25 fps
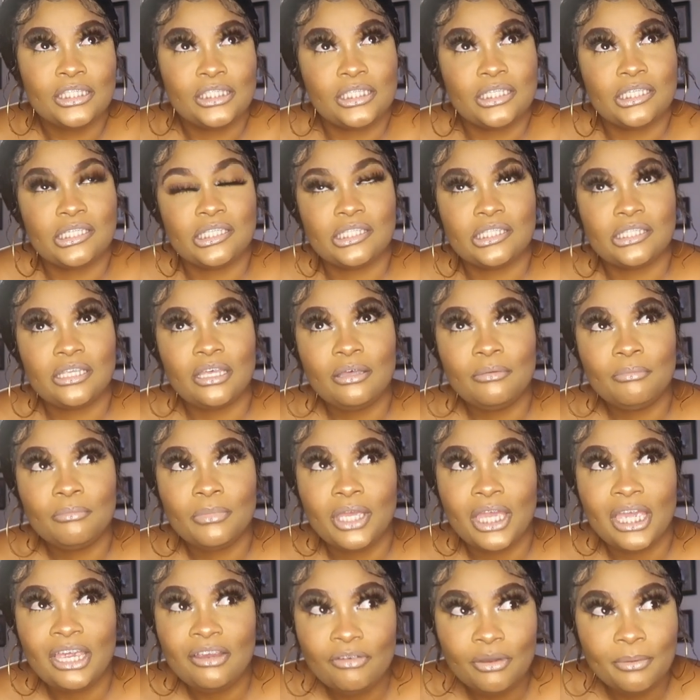to
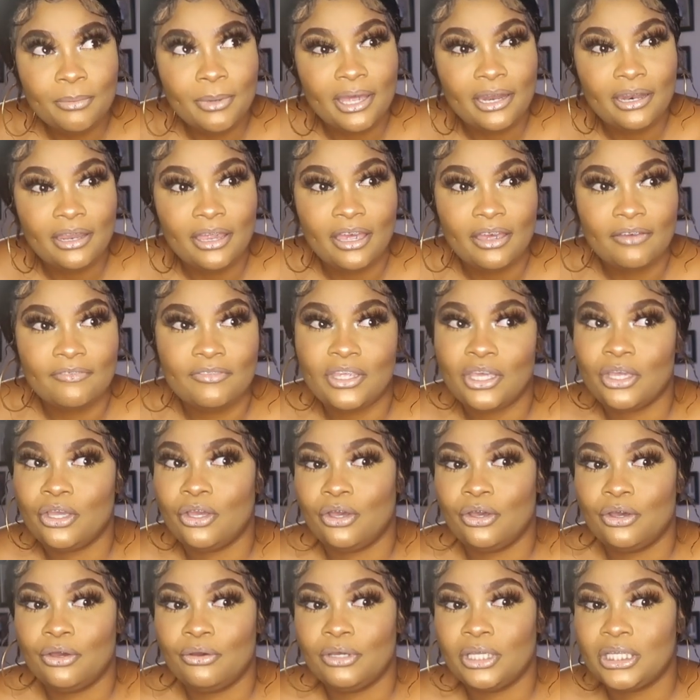some, everybody have their
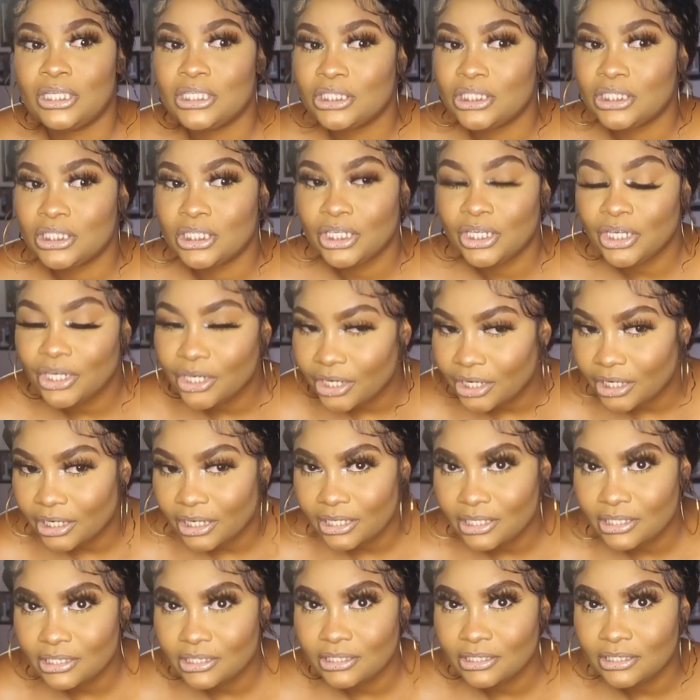own
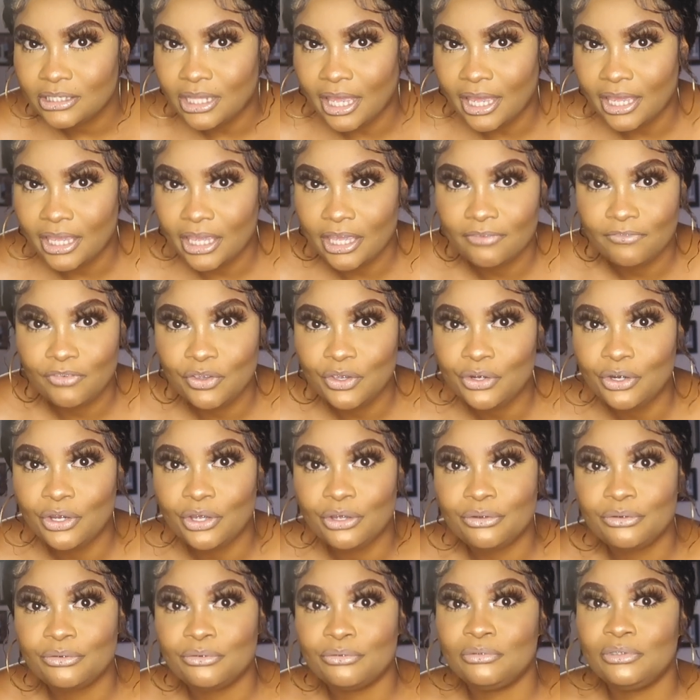insecurities. Like if you
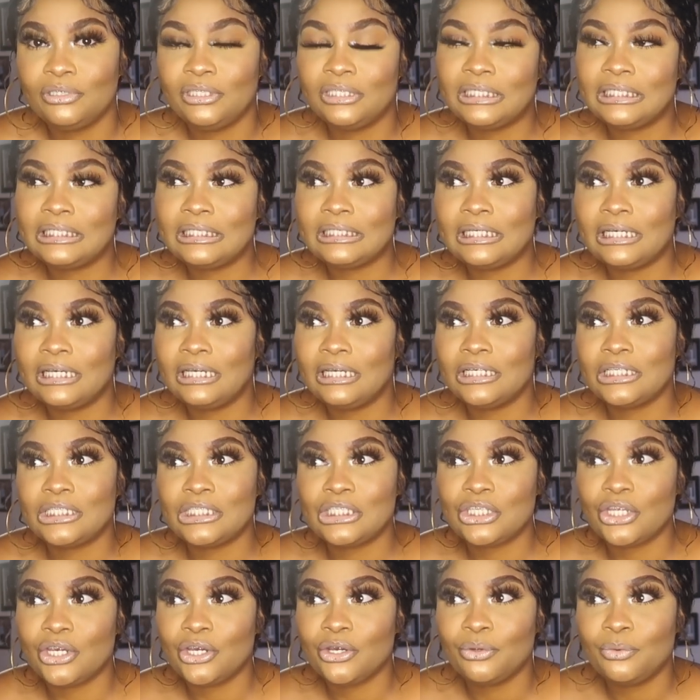don't look a
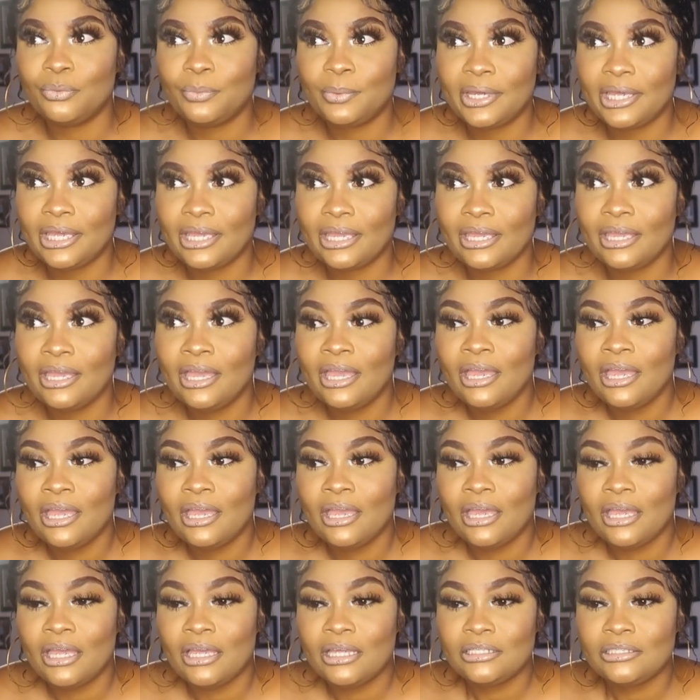certain
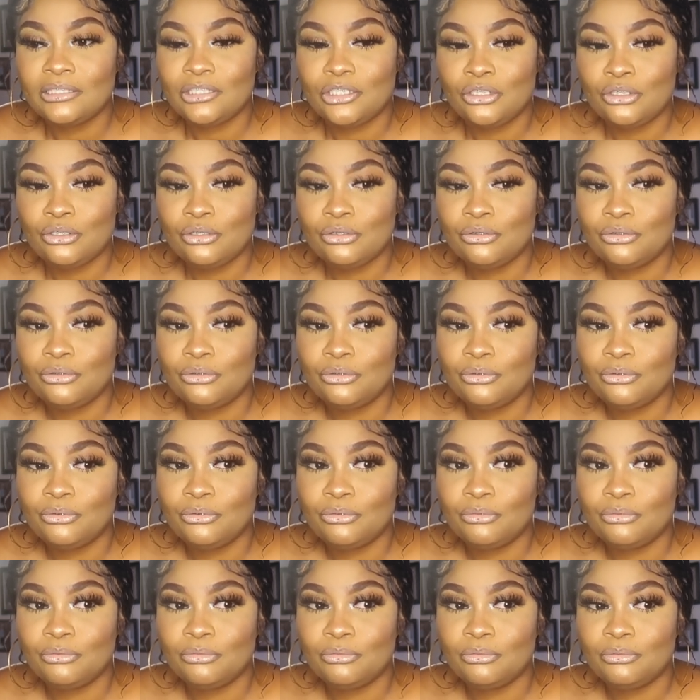way to
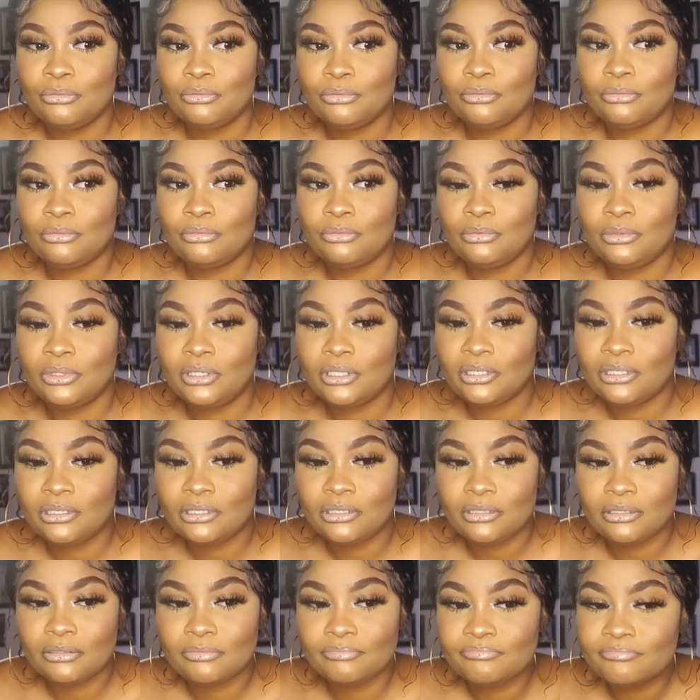
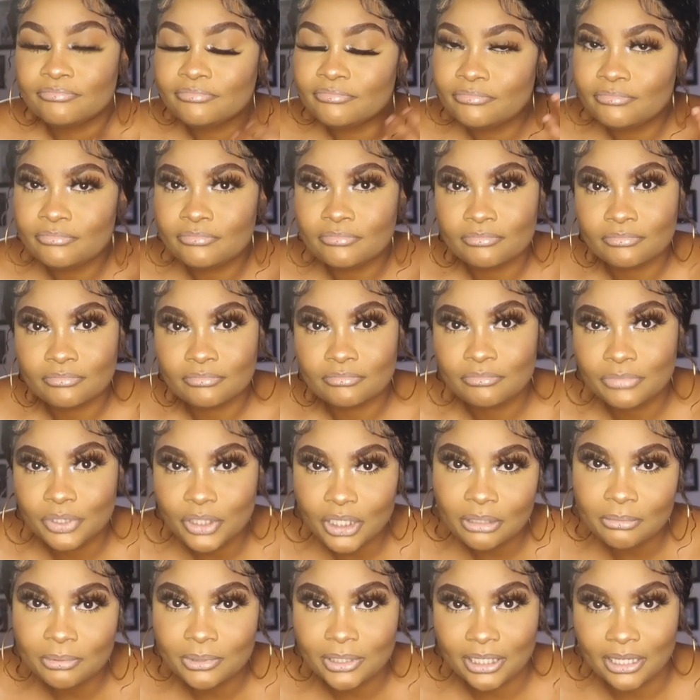the
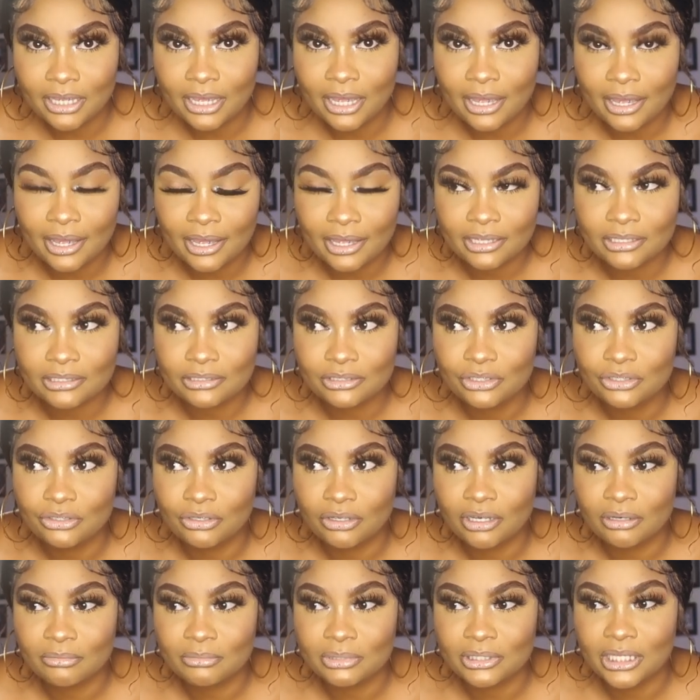public eyes, you
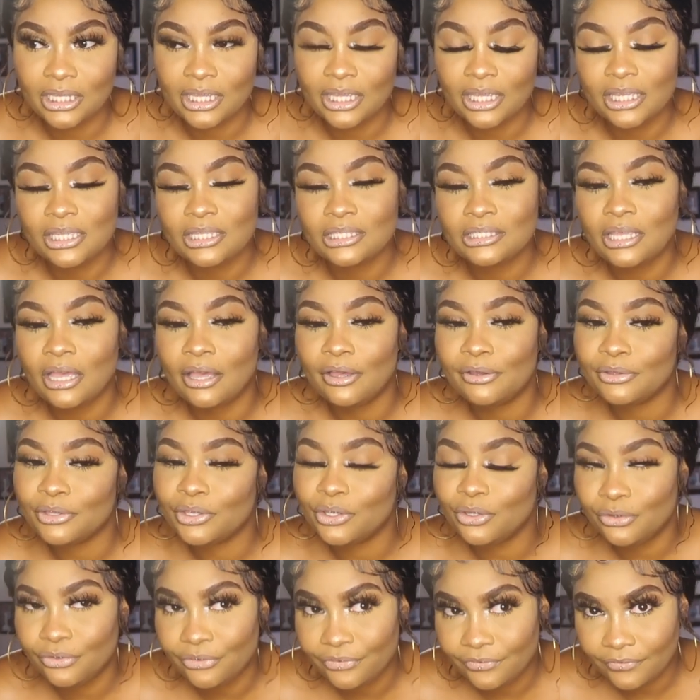know what I'm saying, it's how
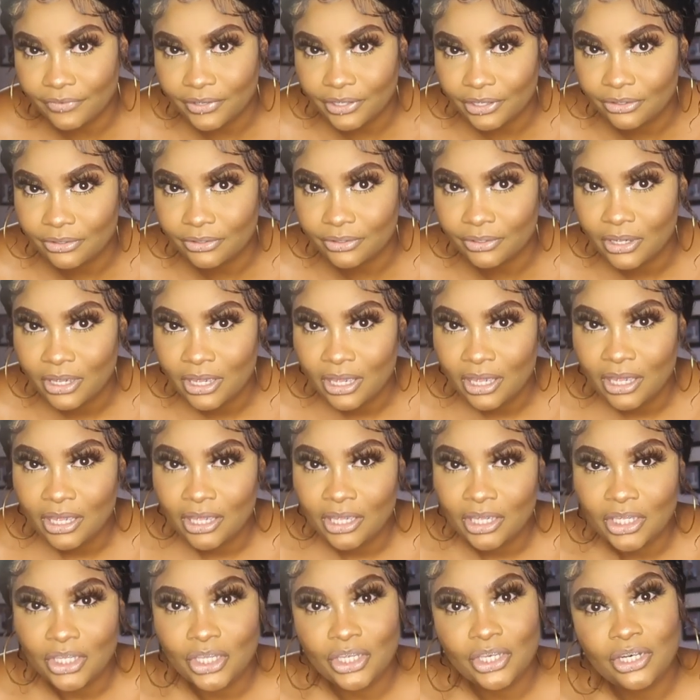you feel,
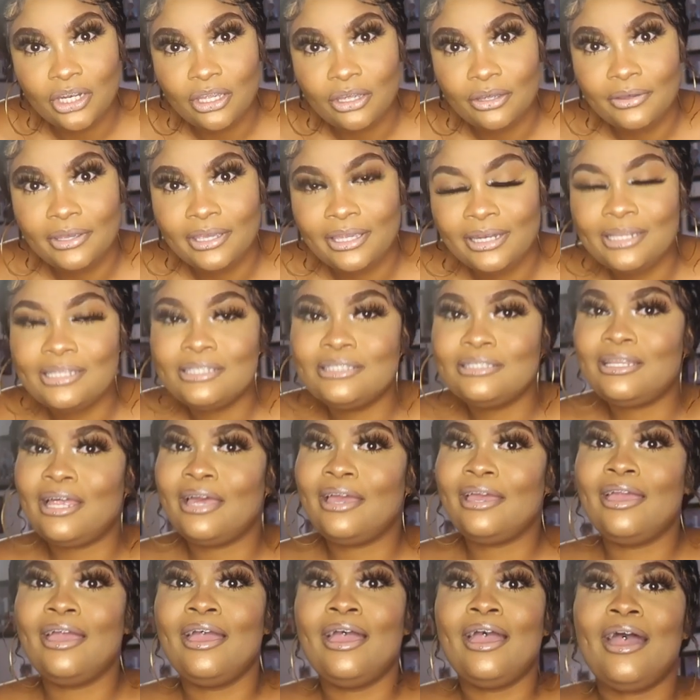you know. And it's
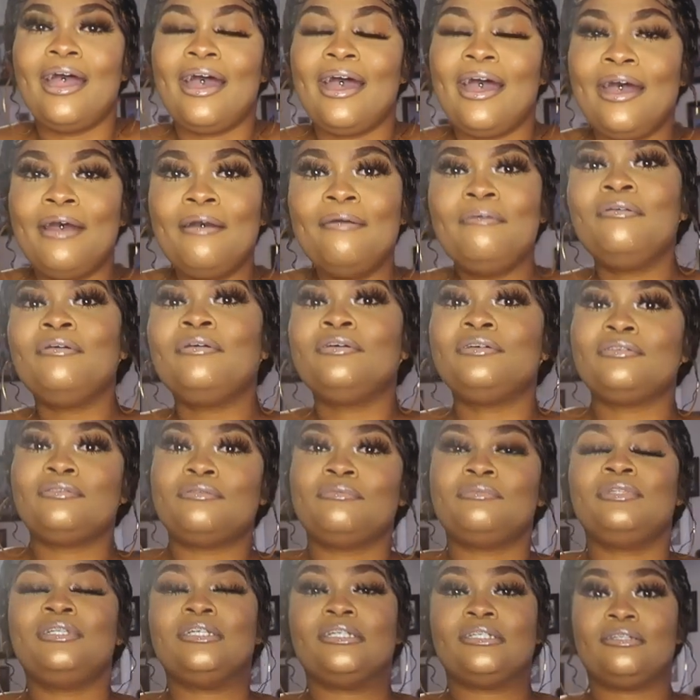like, I won't
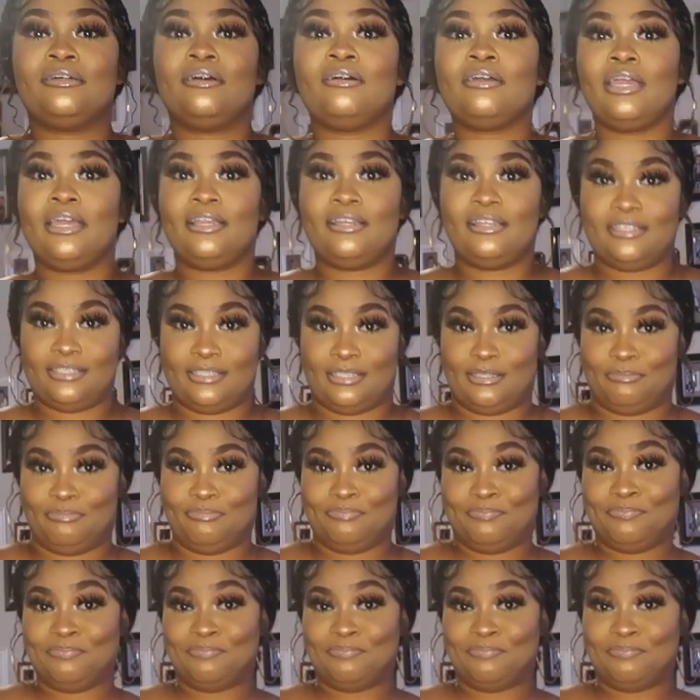look, look at this.